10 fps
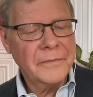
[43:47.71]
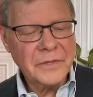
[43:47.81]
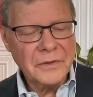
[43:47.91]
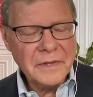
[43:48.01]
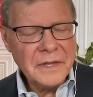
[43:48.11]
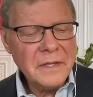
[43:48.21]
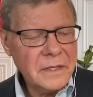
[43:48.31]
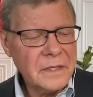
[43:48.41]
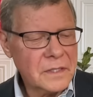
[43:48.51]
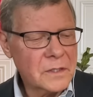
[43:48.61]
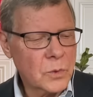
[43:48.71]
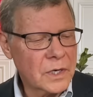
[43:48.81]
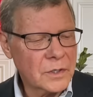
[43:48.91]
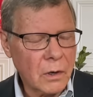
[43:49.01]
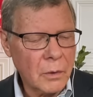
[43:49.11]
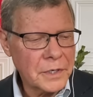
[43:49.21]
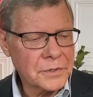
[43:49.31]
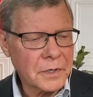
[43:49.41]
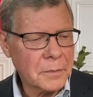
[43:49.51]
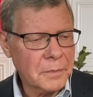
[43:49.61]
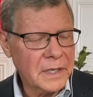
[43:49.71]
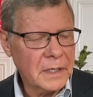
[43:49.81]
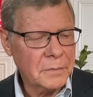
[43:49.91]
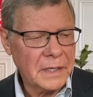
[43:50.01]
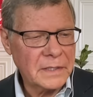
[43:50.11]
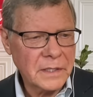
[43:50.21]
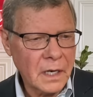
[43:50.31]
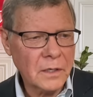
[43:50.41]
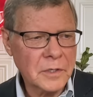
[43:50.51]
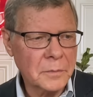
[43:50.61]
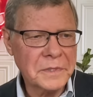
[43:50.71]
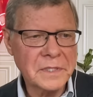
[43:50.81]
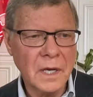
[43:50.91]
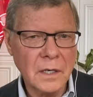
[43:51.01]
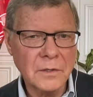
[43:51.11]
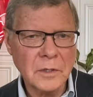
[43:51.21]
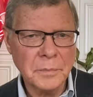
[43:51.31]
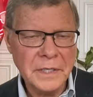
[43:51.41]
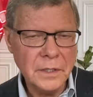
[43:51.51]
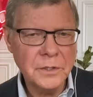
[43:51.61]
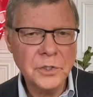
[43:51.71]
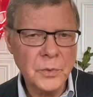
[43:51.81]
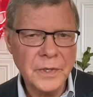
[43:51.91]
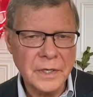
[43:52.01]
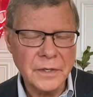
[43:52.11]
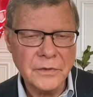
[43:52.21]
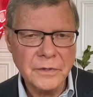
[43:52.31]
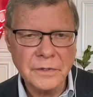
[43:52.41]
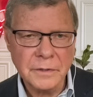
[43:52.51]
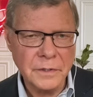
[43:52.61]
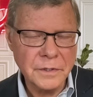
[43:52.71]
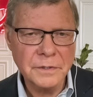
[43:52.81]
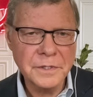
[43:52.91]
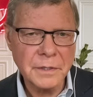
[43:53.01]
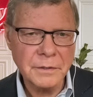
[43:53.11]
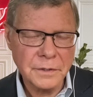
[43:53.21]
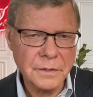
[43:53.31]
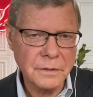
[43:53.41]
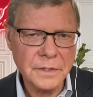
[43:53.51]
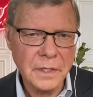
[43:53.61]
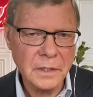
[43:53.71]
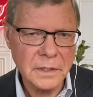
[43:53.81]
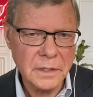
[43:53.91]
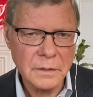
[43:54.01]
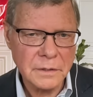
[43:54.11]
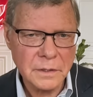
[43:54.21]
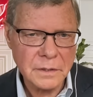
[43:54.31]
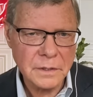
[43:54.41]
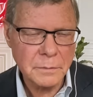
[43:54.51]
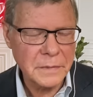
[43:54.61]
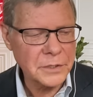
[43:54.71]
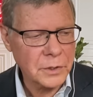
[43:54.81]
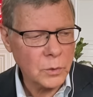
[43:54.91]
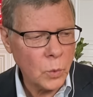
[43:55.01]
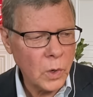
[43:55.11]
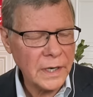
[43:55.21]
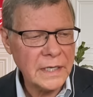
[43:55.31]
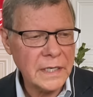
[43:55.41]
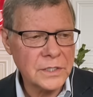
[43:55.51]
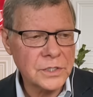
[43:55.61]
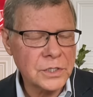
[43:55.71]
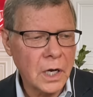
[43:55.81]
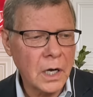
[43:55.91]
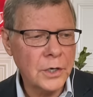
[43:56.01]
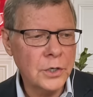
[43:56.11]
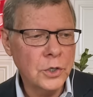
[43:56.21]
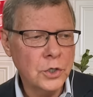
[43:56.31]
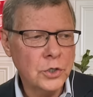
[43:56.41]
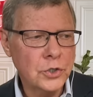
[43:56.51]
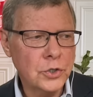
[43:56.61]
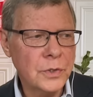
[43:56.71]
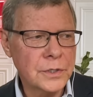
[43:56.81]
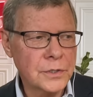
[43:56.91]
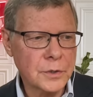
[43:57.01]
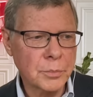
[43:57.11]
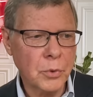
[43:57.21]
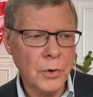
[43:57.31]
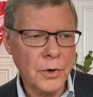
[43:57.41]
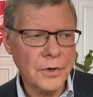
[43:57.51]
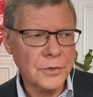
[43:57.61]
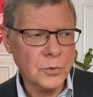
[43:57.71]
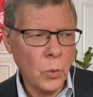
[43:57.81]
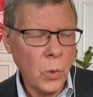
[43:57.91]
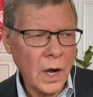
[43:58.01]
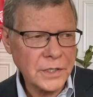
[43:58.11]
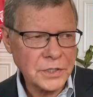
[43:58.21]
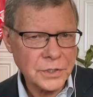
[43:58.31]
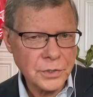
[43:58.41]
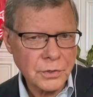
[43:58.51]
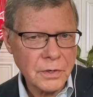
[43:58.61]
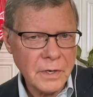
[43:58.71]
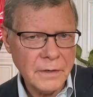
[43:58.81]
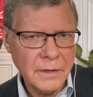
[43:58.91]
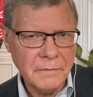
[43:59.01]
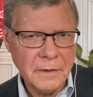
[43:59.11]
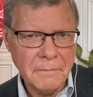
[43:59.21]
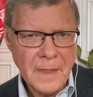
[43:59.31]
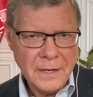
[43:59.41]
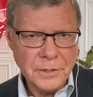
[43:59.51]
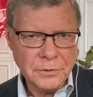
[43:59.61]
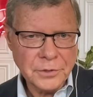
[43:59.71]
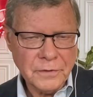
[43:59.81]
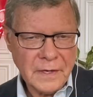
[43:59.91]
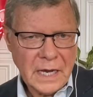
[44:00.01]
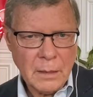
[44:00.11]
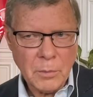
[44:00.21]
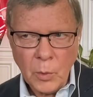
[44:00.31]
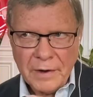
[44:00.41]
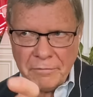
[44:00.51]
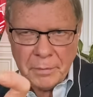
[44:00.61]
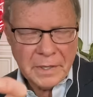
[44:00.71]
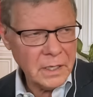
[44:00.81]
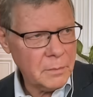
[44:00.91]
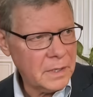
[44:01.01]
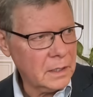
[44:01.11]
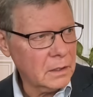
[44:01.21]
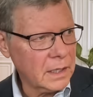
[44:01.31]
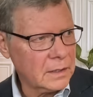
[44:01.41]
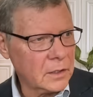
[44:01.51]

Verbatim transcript: So th this is what has always struck me about Donald Trump is Donald Trump. He is who he is. There's there's no secret, there's no subtlety, there there is no mystery. Right. What he has done to his supporters, watching turn the, the, the you know turn the camera away from him and look at the